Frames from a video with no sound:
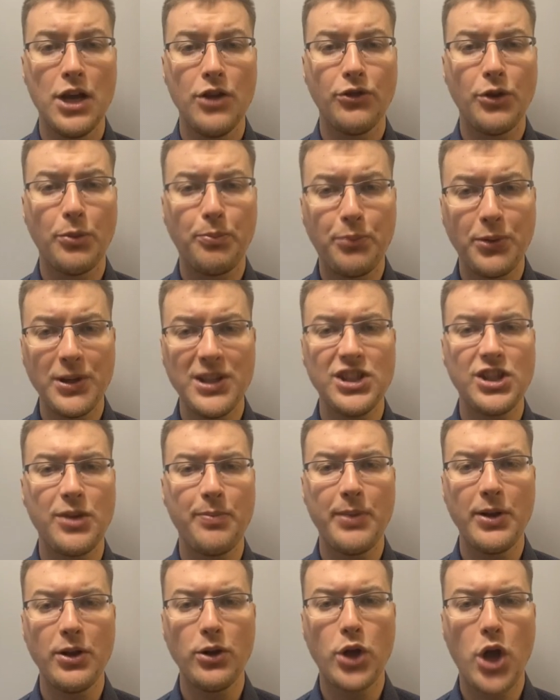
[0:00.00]
The
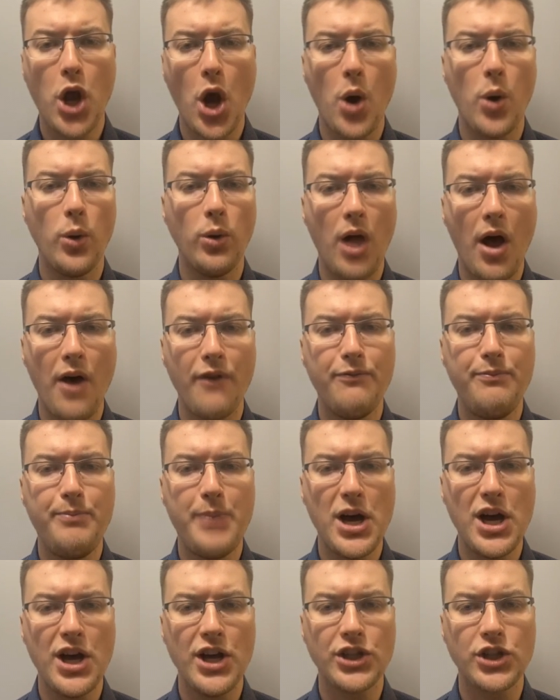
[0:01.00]
principal goal of
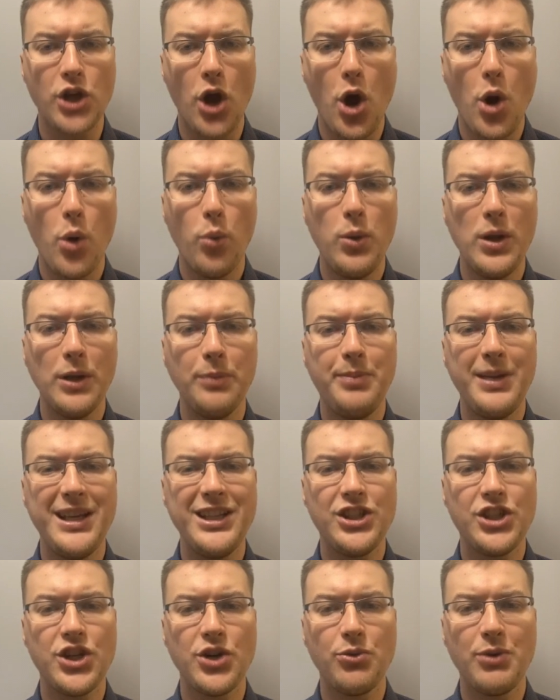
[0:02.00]
bears will be
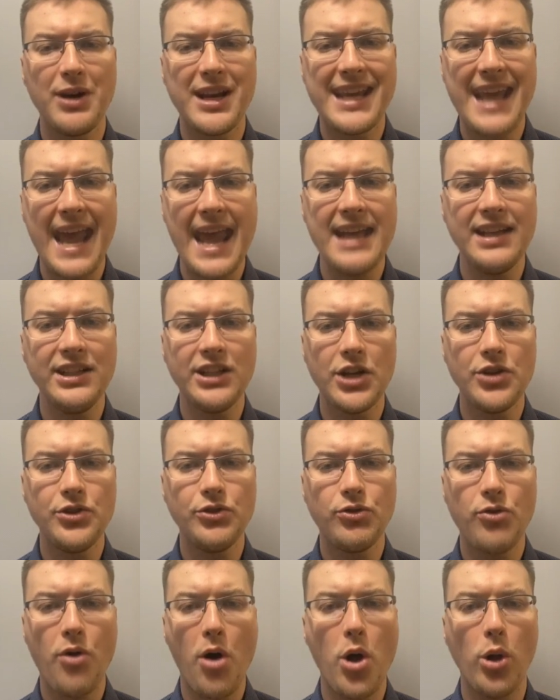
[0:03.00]
to regain
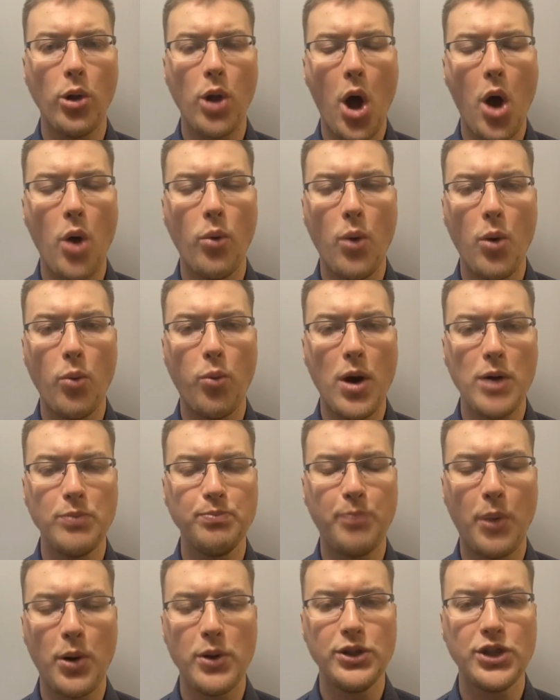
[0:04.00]
control over
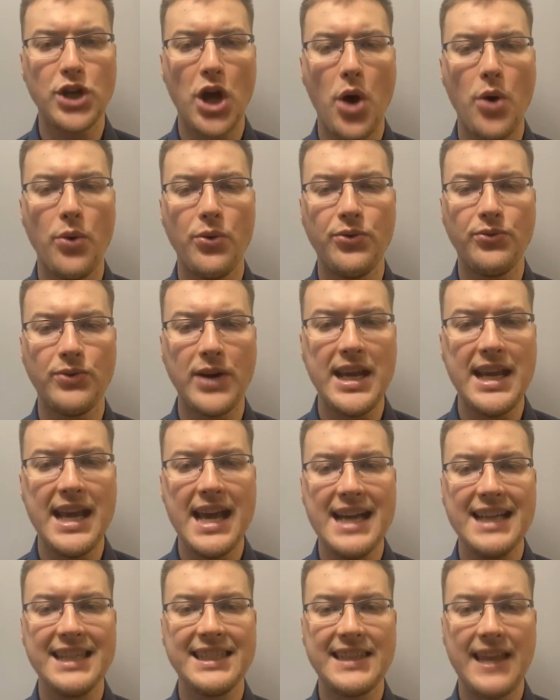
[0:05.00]

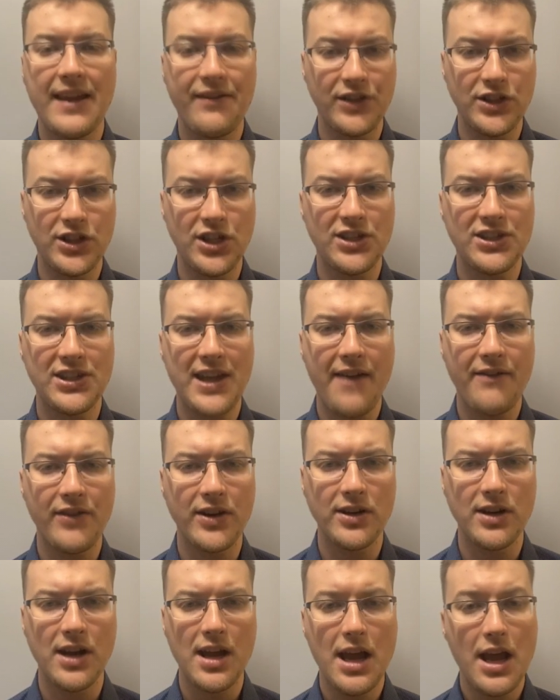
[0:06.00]

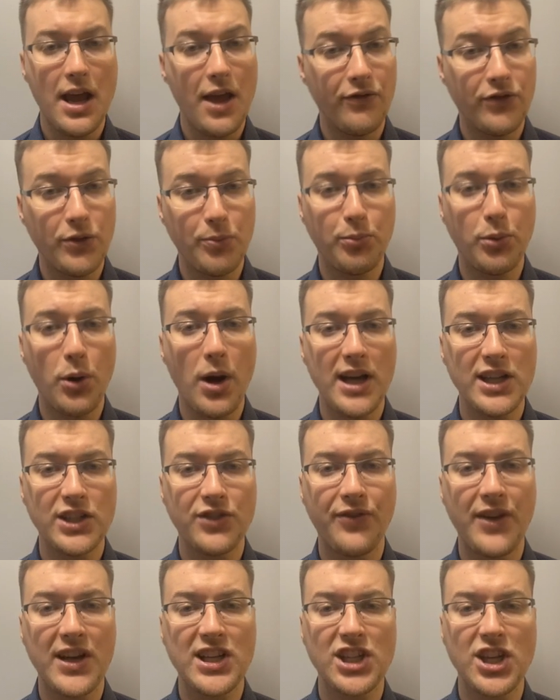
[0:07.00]
1.0377. If the price
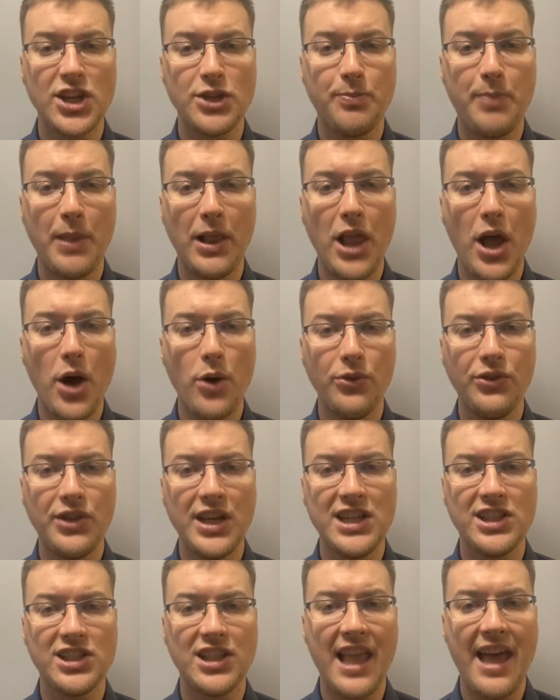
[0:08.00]
fixes below
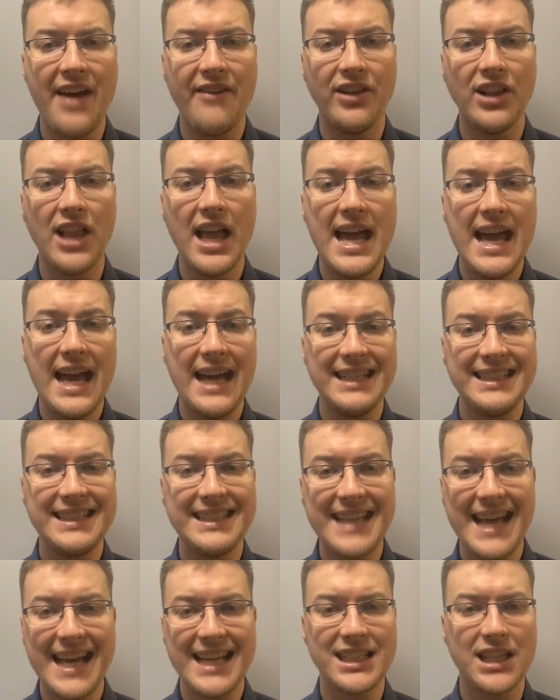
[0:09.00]
this level and
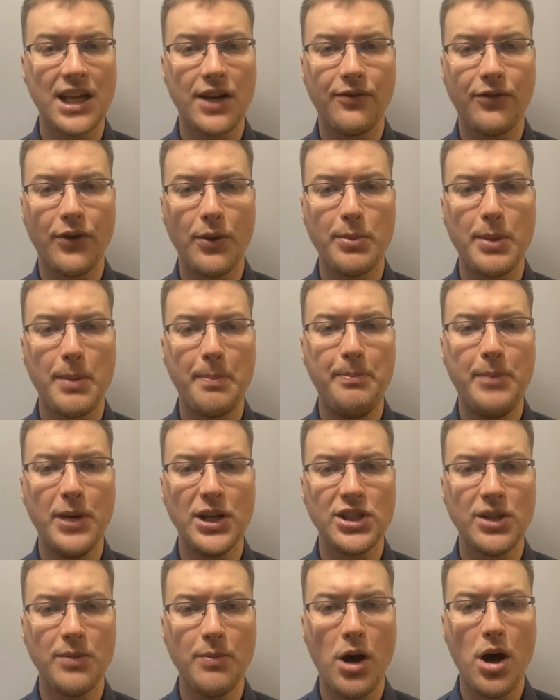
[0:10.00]
tests it from the
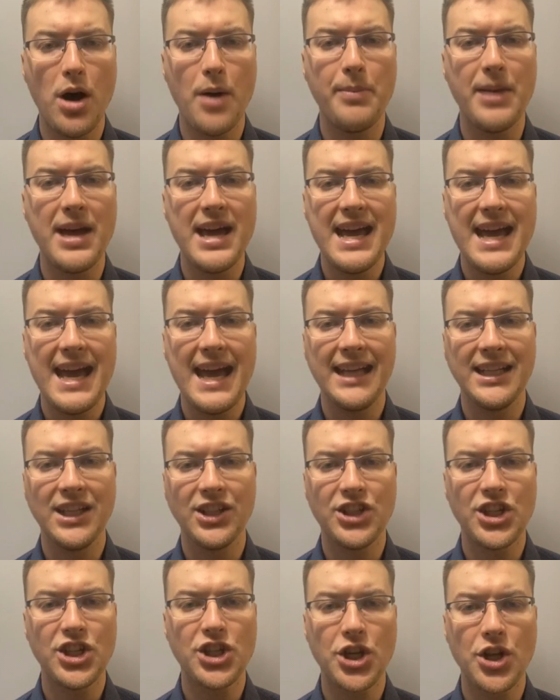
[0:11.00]
bottom up, an
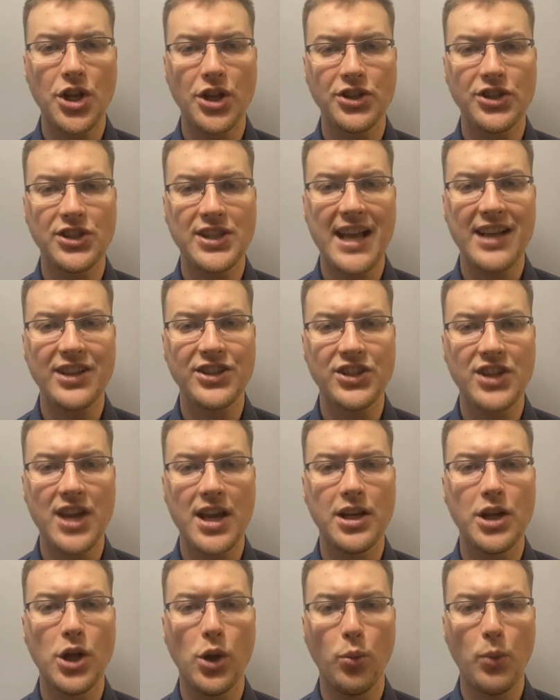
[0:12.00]
additional sell
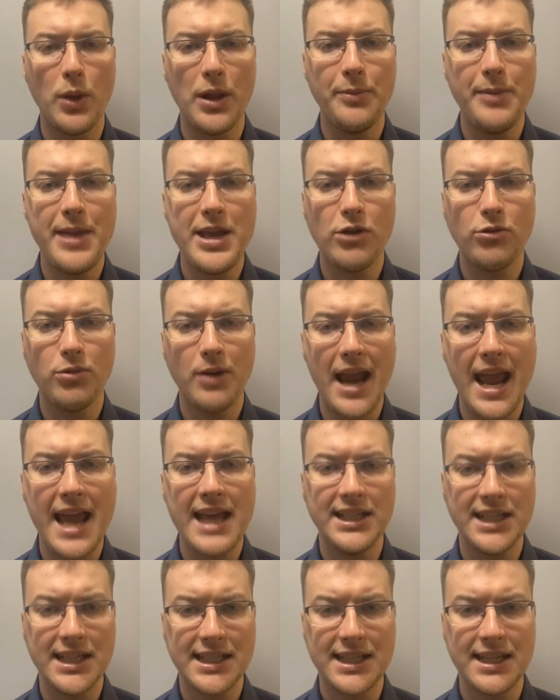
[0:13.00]
signal will be
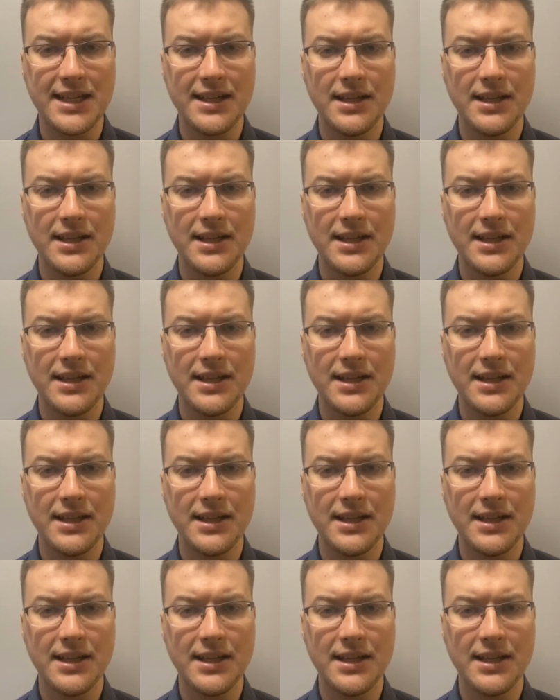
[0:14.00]
created.